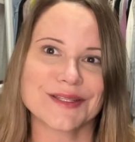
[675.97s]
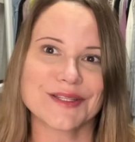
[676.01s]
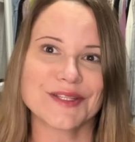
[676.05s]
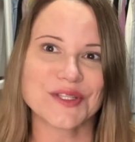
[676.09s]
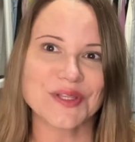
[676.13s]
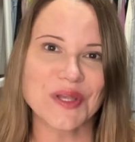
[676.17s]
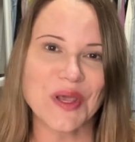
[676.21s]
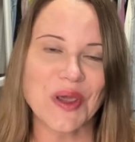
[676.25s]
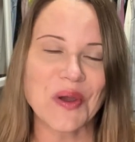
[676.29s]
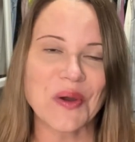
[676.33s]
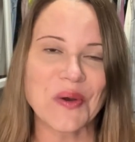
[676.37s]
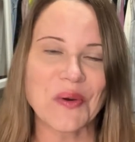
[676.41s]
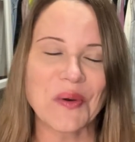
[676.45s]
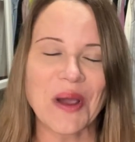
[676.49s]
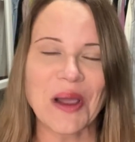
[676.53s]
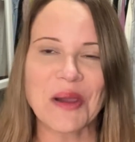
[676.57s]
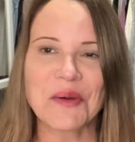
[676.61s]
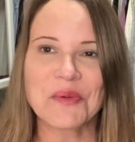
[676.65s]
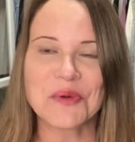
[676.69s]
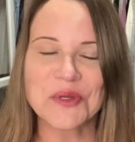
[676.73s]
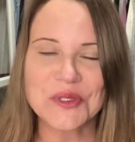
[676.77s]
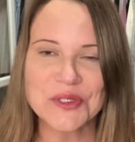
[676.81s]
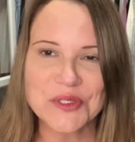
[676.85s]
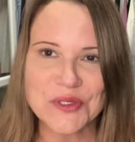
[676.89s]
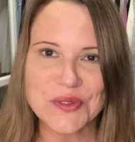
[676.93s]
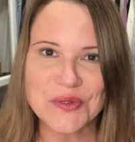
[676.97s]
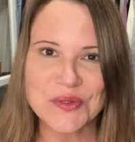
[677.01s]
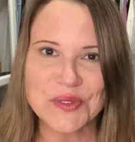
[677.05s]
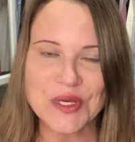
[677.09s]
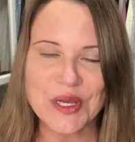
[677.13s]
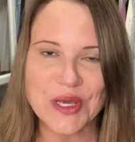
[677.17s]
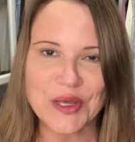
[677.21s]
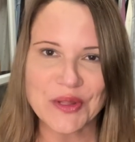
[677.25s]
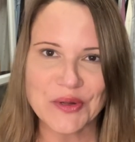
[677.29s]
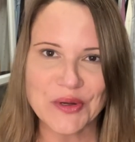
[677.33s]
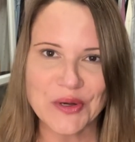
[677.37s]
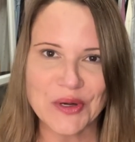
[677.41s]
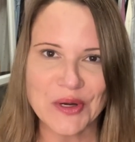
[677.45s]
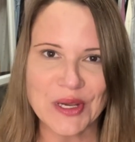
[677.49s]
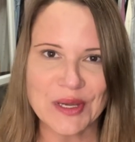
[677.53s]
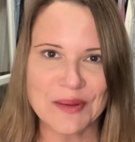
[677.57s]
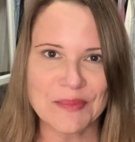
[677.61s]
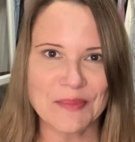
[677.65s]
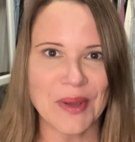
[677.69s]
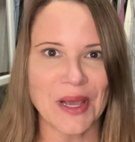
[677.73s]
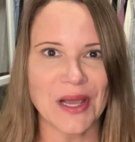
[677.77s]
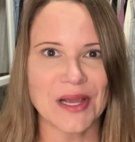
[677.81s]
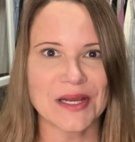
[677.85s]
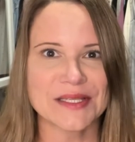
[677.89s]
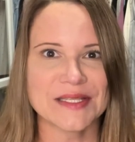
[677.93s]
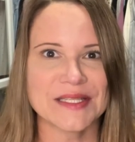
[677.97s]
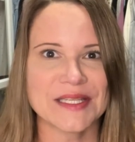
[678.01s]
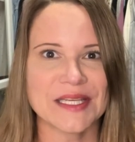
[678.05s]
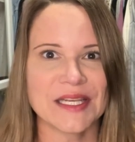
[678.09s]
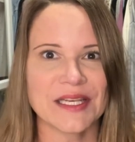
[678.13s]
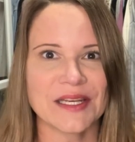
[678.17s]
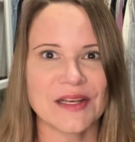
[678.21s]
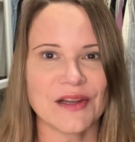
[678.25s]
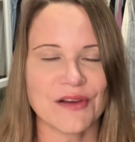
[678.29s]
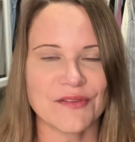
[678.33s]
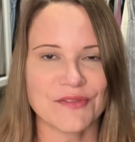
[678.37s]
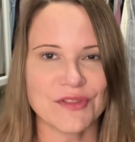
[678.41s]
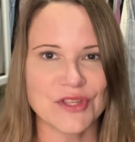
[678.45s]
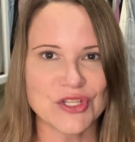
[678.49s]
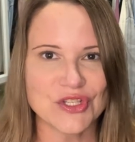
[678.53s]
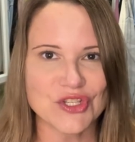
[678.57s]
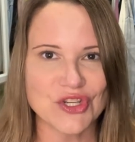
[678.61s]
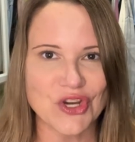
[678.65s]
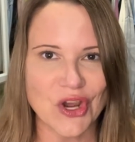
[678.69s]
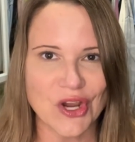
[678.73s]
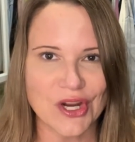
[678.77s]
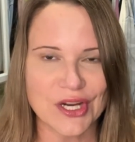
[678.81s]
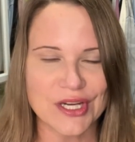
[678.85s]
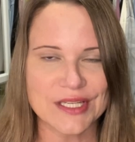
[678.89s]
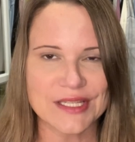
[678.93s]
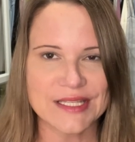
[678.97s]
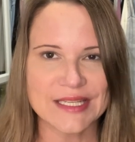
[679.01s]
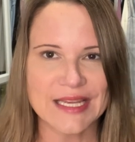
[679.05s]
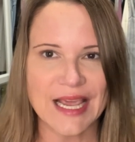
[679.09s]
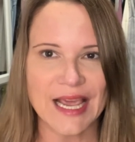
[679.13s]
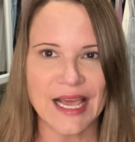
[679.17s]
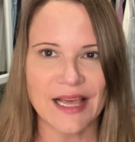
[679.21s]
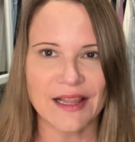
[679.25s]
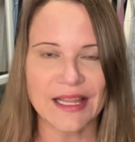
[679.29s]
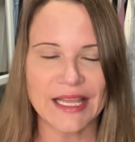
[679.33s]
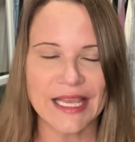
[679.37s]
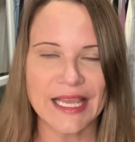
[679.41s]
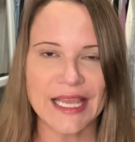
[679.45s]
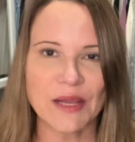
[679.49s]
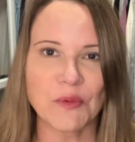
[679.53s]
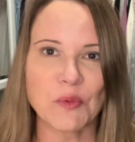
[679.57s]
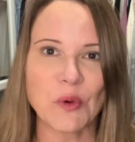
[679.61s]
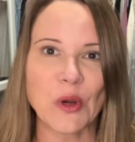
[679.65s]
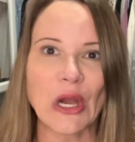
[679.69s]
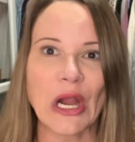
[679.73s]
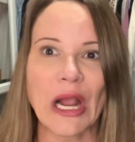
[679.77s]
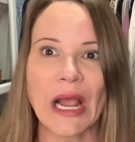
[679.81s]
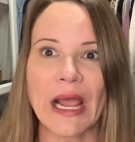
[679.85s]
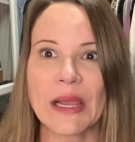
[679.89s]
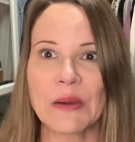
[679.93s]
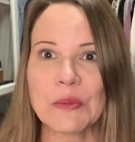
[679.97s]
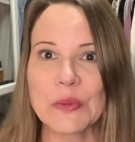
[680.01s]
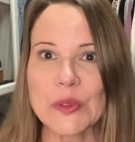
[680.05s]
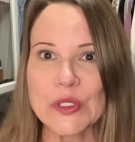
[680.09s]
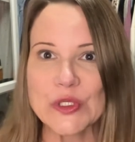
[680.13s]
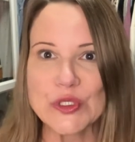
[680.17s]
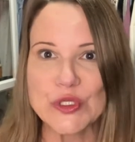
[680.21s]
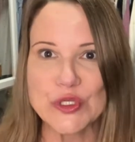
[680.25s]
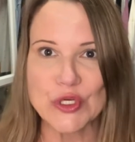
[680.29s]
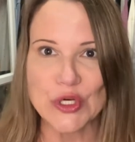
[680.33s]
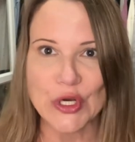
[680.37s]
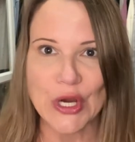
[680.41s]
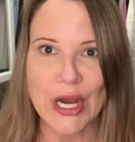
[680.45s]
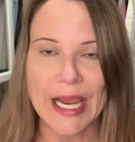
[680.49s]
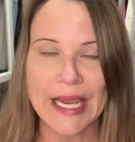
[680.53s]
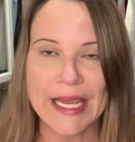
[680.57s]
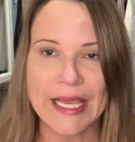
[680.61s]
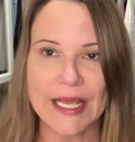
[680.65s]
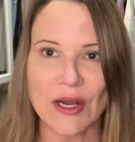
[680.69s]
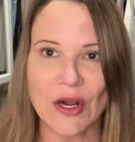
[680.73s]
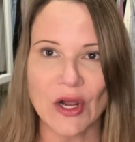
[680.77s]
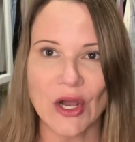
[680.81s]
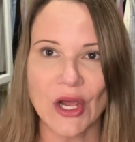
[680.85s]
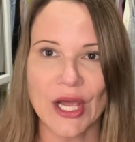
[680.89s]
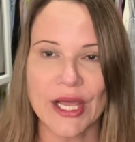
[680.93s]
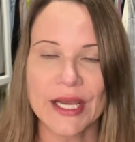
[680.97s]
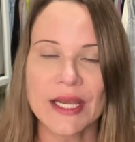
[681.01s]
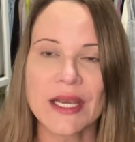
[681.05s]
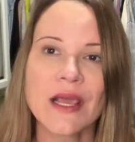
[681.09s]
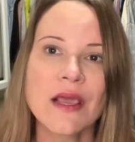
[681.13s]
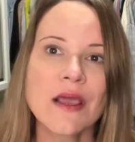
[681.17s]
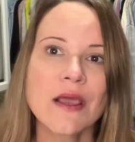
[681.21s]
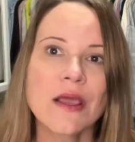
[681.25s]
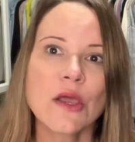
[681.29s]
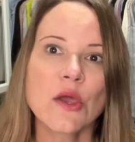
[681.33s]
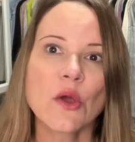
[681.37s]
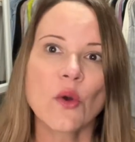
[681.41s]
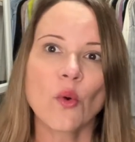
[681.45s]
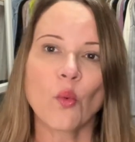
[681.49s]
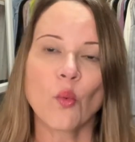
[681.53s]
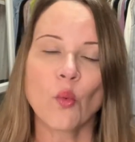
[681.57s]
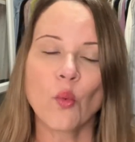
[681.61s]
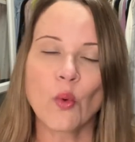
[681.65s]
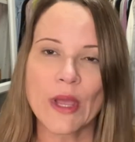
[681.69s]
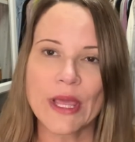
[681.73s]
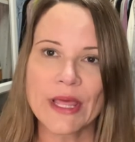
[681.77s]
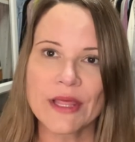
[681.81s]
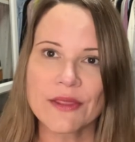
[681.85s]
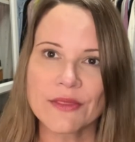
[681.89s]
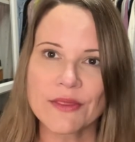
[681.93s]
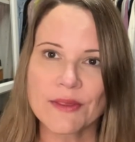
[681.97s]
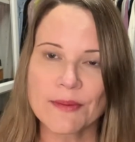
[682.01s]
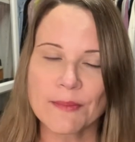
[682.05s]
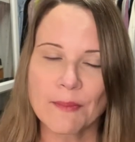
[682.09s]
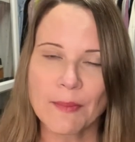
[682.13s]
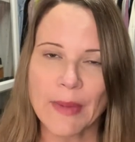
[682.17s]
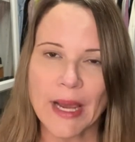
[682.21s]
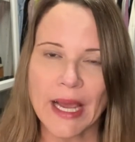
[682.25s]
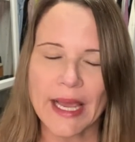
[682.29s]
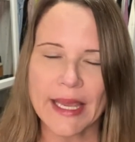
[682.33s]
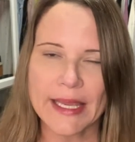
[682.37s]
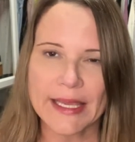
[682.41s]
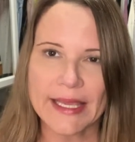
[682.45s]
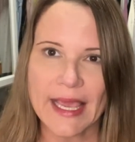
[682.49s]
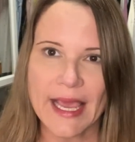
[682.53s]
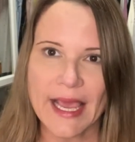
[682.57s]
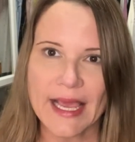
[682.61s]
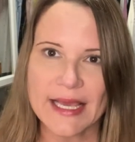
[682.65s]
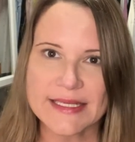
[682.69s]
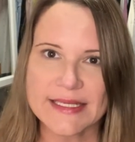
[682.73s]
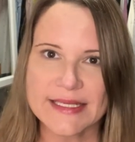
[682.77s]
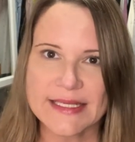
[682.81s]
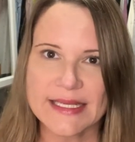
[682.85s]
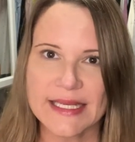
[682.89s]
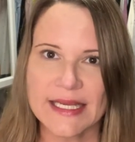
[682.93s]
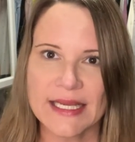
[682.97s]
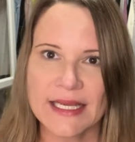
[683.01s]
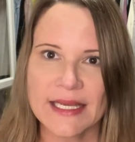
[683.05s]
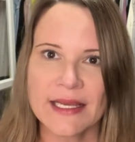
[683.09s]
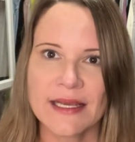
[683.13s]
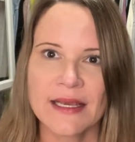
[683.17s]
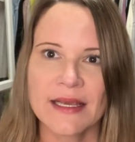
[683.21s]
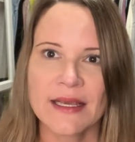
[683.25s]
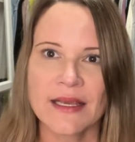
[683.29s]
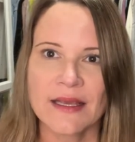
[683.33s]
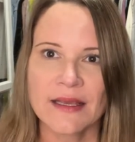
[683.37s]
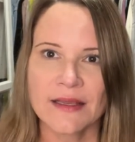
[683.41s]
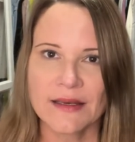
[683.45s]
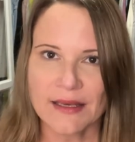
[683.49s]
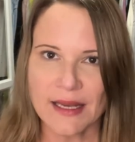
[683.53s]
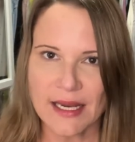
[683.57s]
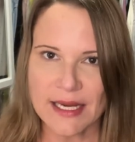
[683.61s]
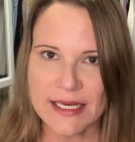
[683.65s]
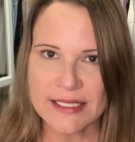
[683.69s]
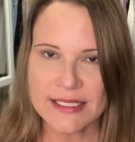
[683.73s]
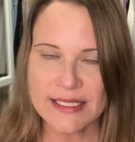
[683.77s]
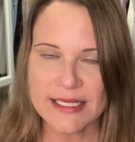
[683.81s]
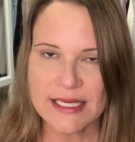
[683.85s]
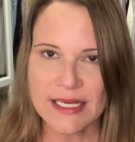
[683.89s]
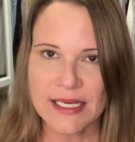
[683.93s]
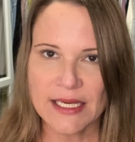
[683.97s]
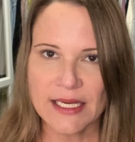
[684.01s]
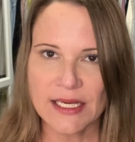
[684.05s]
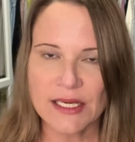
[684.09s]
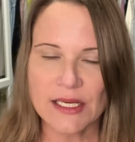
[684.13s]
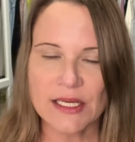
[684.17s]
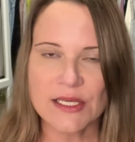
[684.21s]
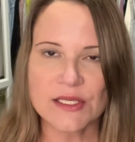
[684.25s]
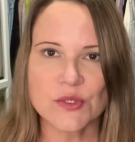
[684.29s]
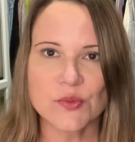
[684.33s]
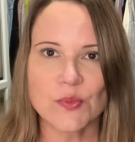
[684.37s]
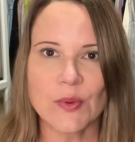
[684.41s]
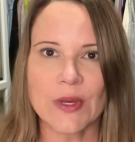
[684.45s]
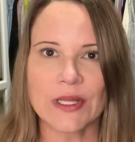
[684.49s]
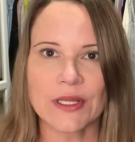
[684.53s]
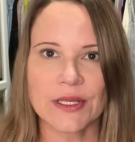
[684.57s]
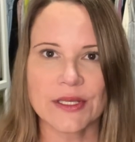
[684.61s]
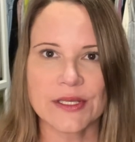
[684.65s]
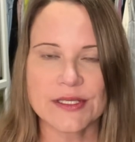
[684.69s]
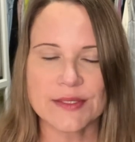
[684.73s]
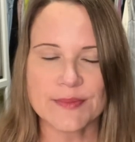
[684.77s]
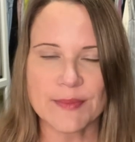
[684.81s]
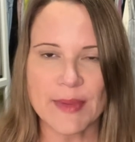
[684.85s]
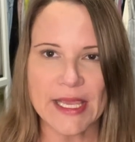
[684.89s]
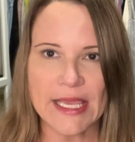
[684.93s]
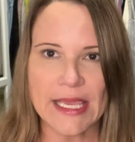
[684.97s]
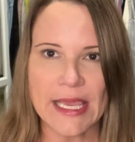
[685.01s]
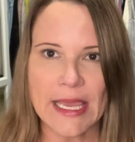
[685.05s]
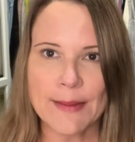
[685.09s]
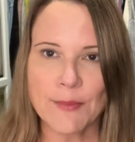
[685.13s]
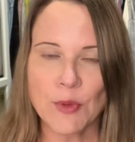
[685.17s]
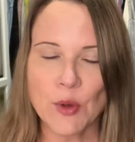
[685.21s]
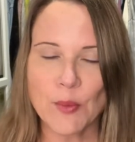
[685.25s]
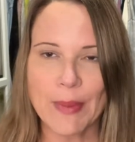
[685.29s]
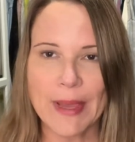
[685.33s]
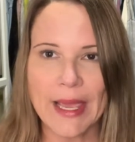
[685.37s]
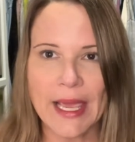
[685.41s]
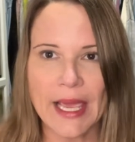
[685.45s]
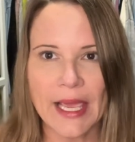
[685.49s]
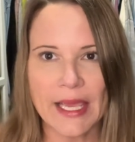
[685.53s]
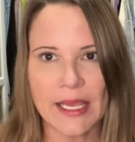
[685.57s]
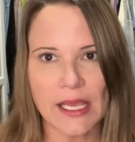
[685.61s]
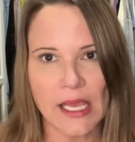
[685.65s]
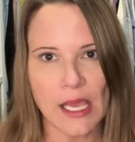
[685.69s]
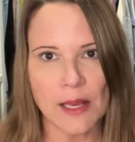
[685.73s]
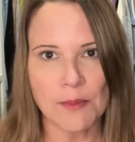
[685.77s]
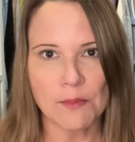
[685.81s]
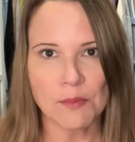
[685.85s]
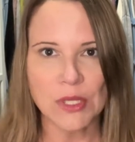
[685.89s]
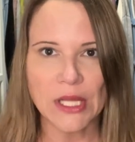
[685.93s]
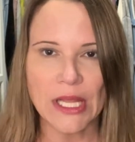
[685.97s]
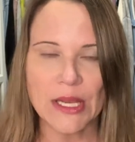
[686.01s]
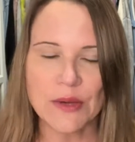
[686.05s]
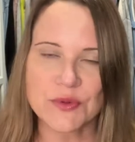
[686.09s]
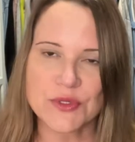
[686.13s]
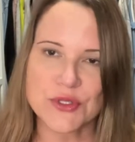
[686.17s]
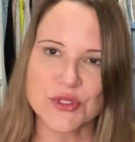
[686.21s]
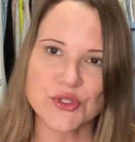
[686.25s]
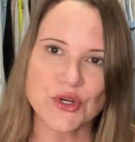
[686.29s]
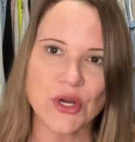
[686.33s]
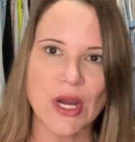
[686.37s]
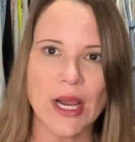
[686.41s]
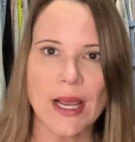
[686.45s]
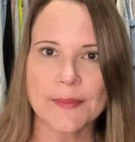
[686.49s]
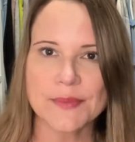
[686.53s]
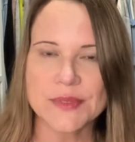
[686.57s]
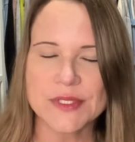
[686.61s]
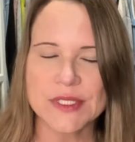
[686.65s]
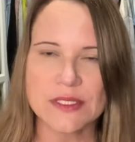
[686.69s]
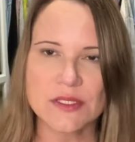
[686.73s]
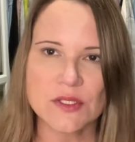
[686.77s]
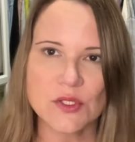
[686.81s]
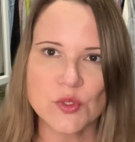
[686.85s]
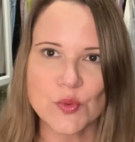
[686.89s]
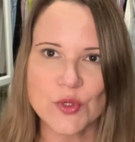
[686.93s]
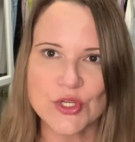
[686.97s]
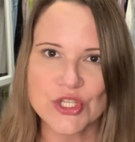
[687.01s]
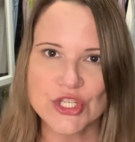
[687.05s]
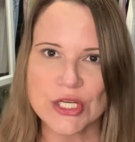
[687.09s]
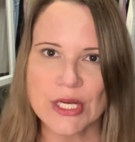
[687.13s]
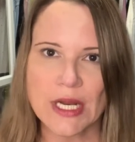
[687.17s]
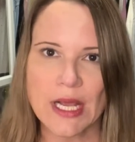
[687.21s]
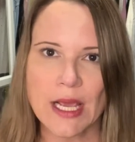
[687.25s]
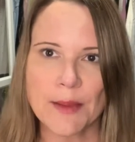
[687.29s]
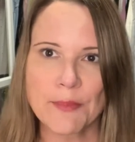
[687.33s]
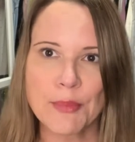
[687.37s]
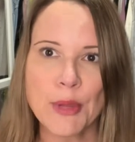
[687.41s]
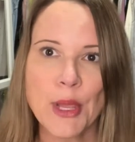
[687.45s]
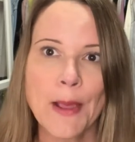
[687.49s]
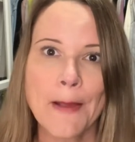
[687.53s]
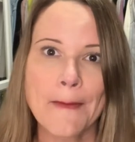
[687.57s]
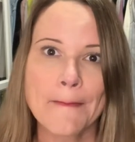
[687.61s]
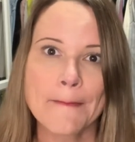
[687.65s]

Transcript: So I will do another unboxing of the chalk Tali where I will try it on with my Cassie nineteen as well as my camera bag and play with straps and switch it up.